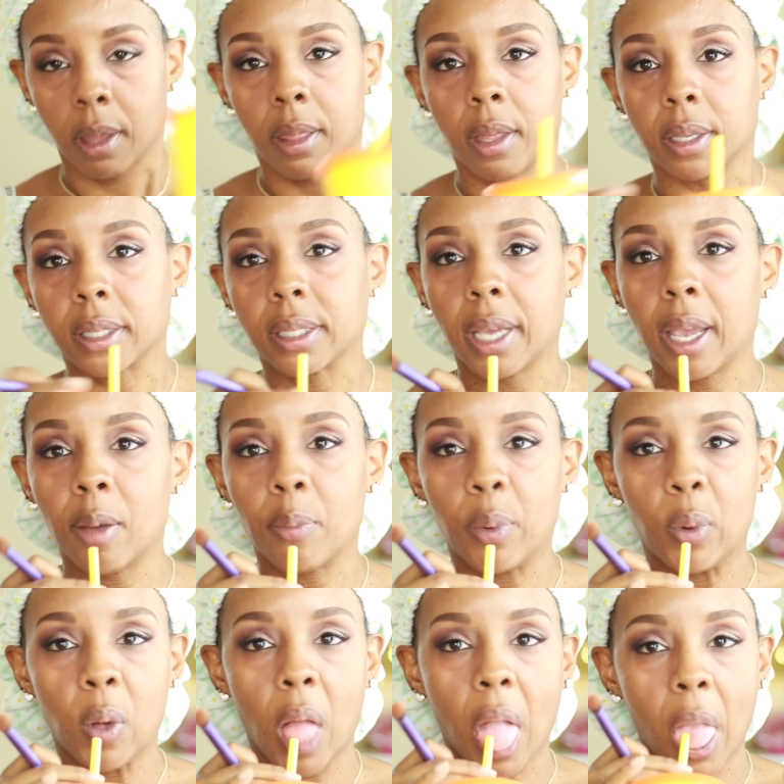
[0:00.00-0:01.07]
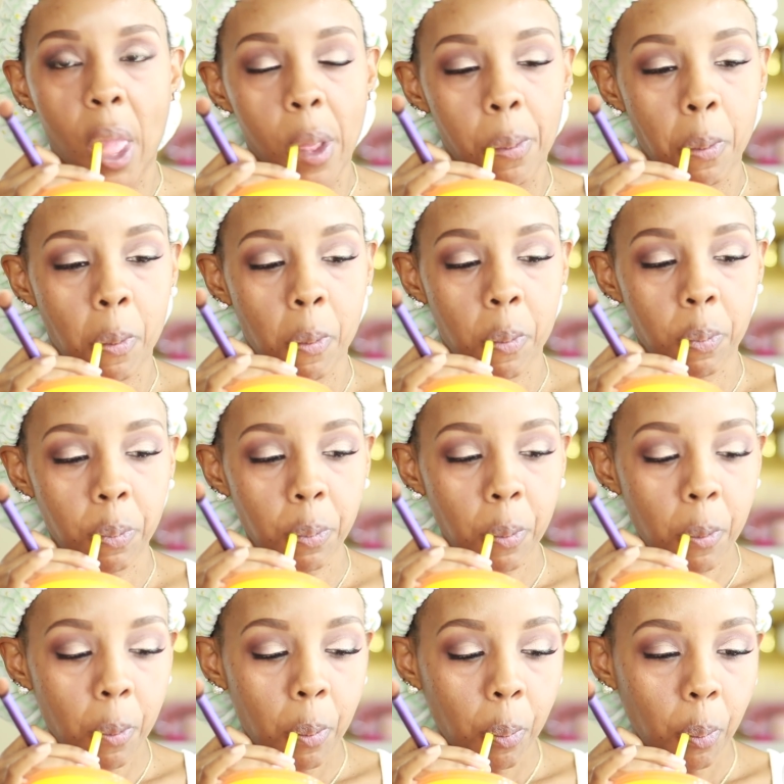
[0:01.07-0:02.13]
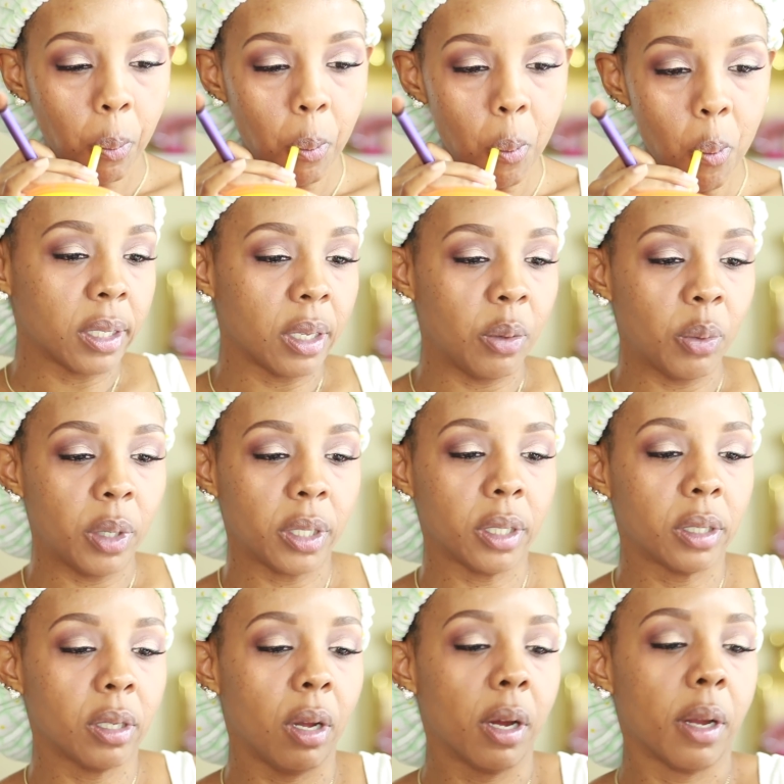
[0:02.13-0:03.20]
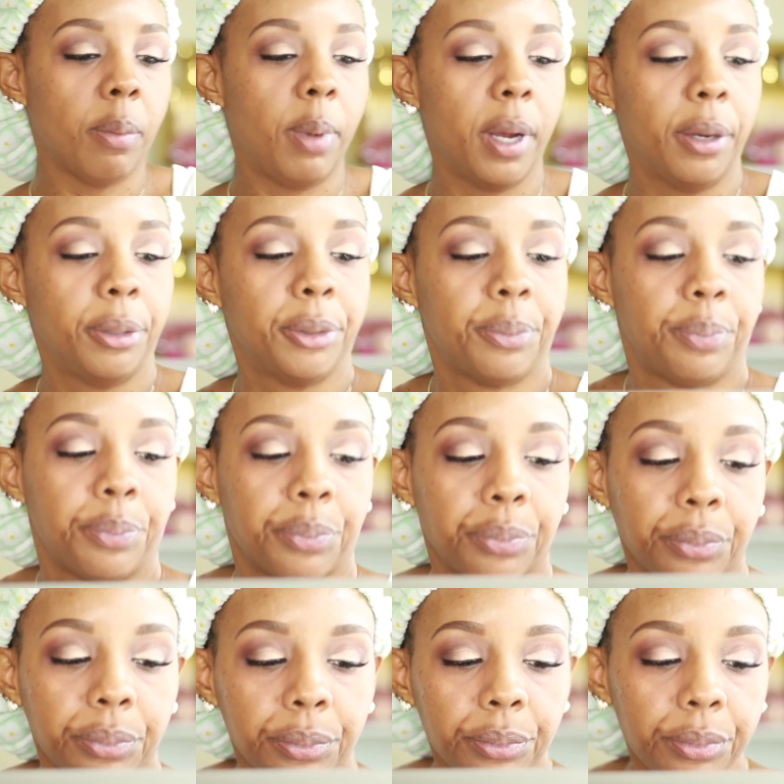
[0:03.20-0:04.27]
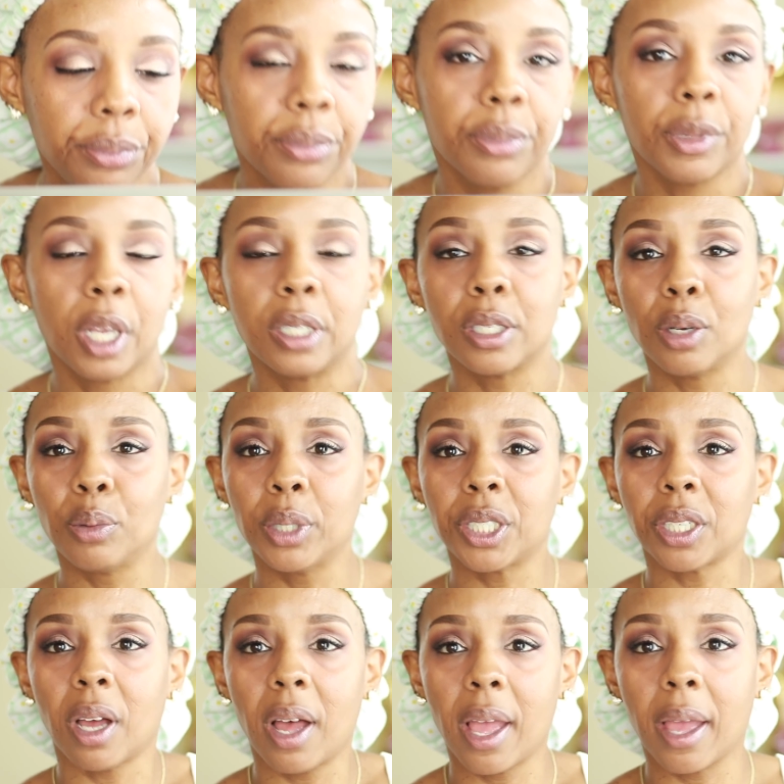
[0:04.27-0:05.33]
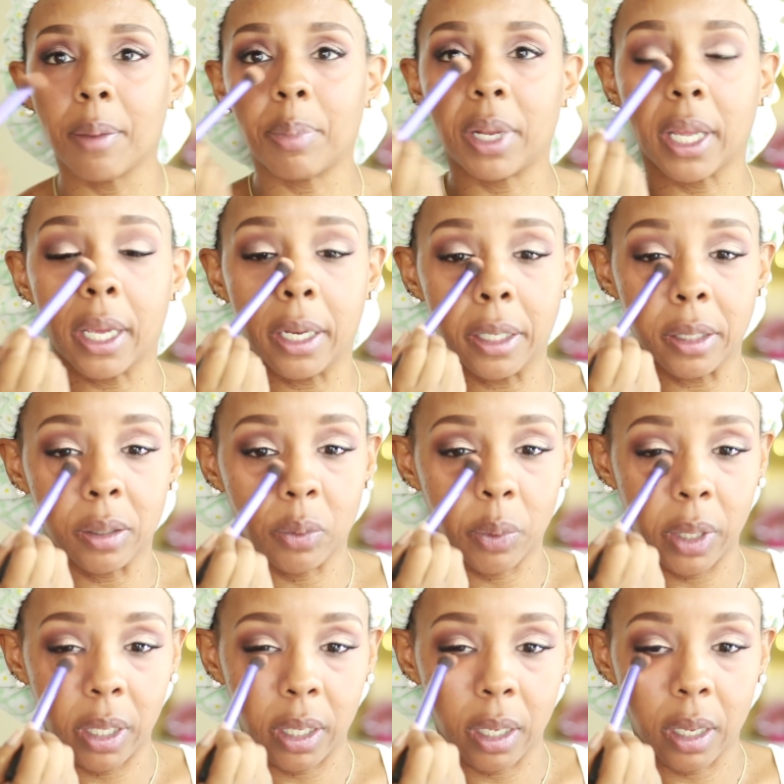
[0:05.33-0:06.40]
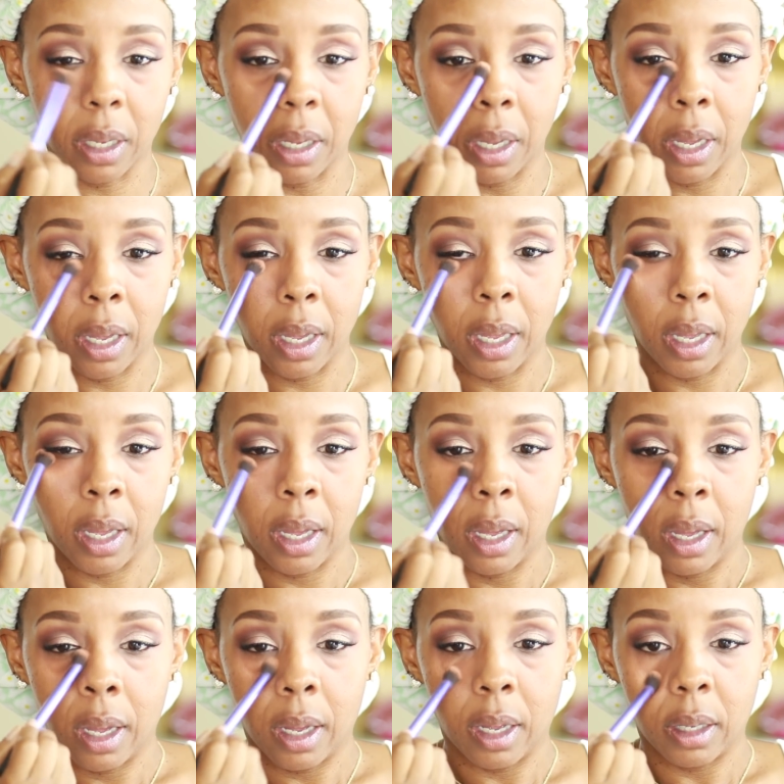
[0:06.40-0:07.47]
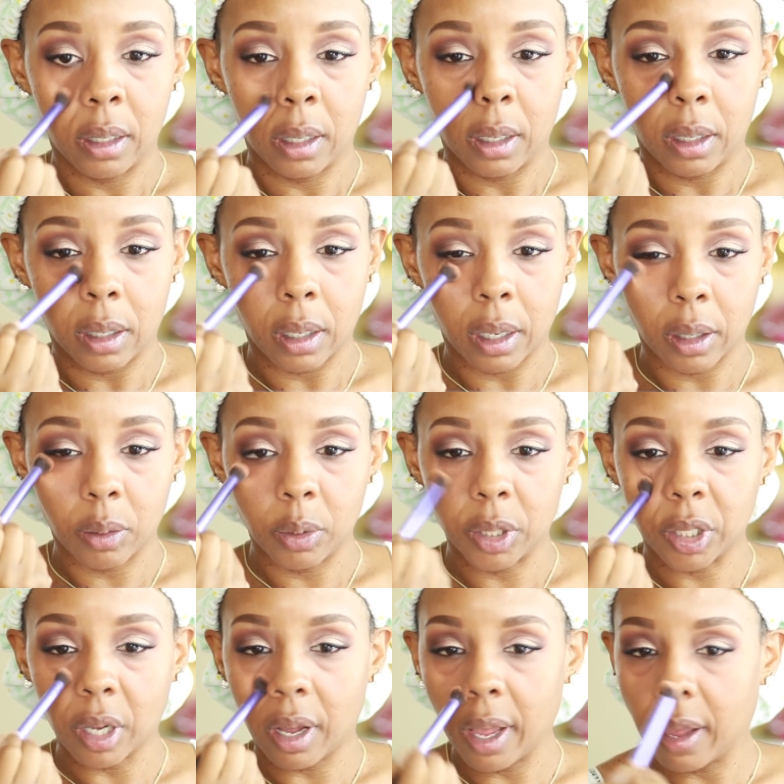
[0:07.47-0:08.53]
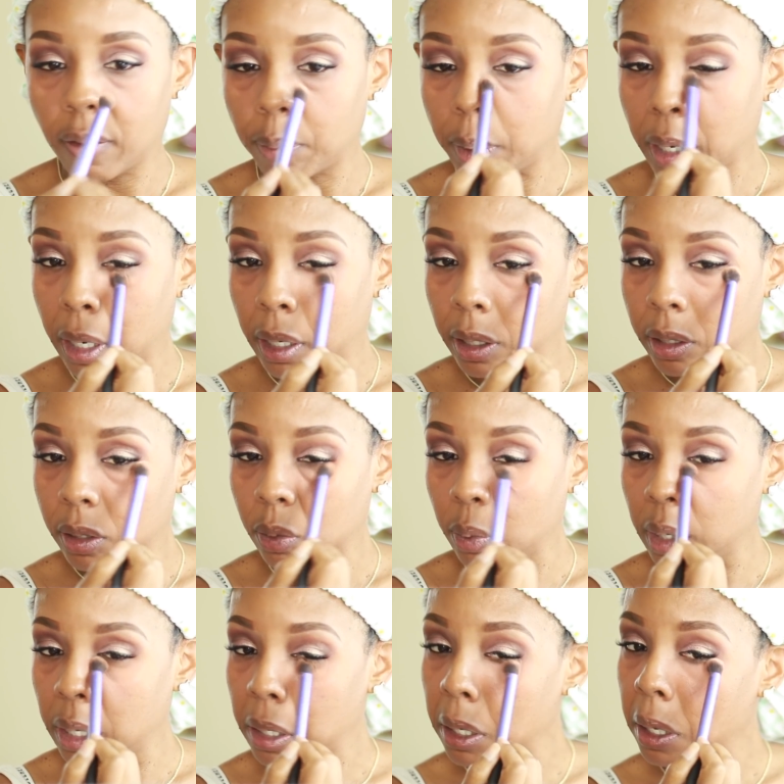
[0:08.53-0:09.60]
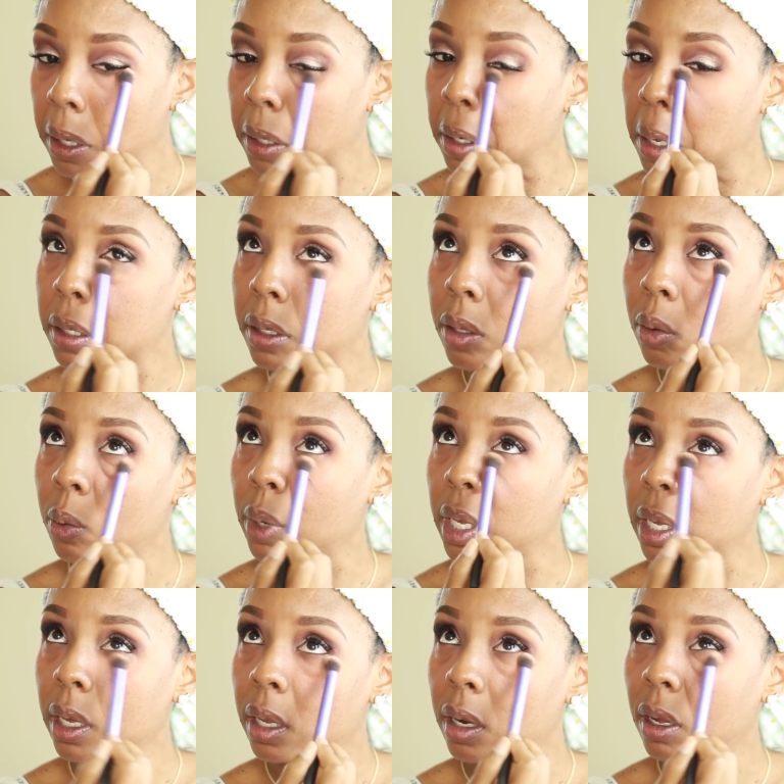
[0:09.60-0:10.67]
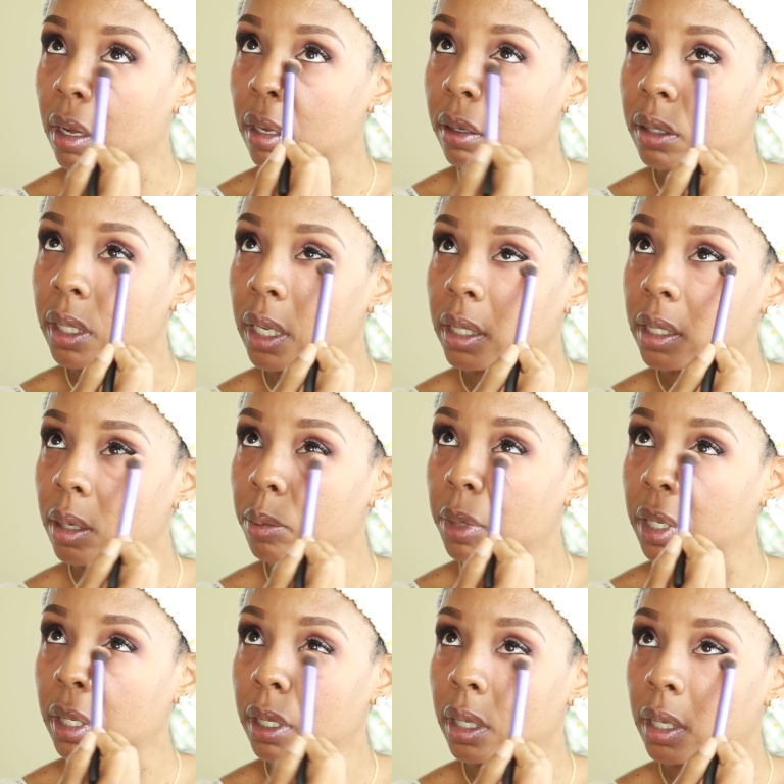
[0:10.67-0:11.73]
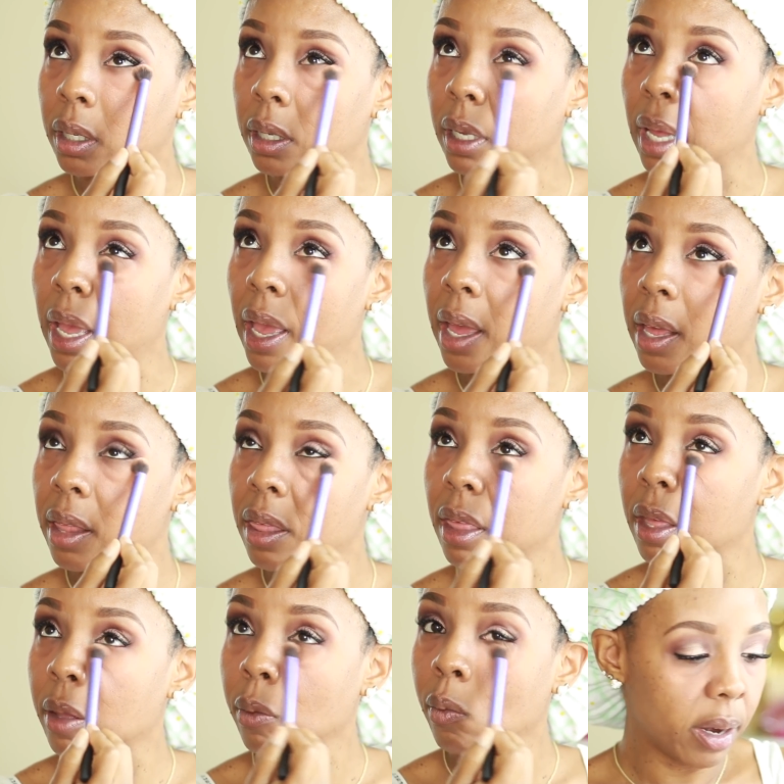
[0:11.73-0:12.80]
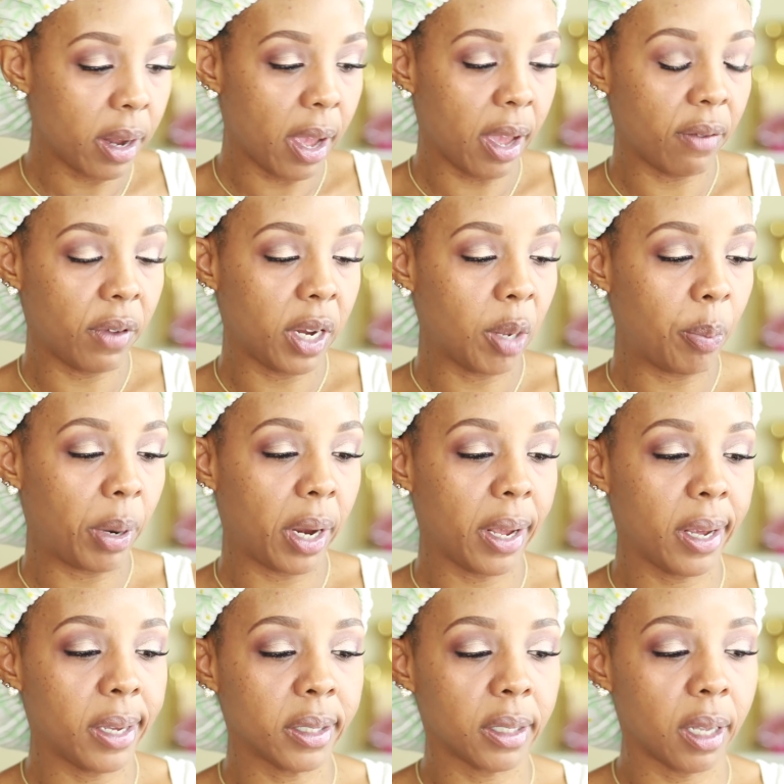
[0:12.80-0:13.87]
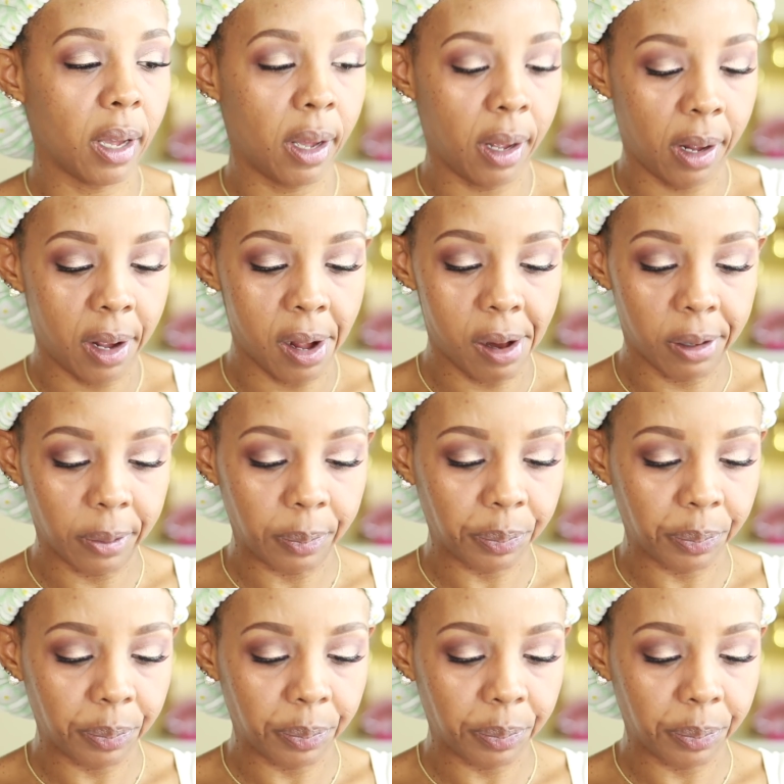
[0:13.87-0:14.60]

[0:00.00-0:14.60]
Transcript: the sample. That's what I wanted to talk about. So what y'all had planned this week? Like what y'all have planned this weekend, the weekend of September the eighth. I didn't have any plans. Uh,